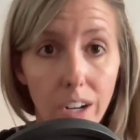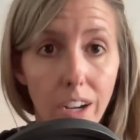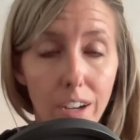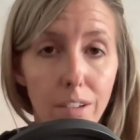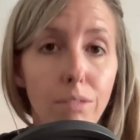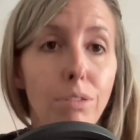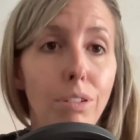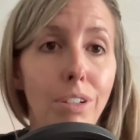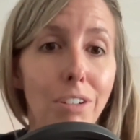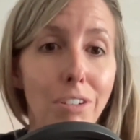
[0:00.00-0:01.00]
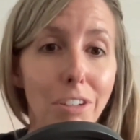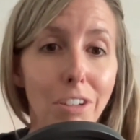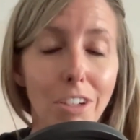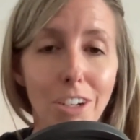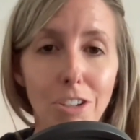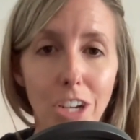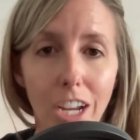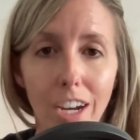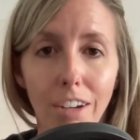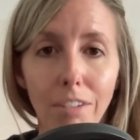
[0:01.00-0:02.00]
of your
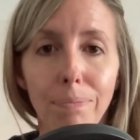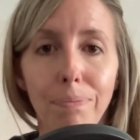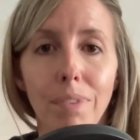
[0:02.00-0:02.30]
chair,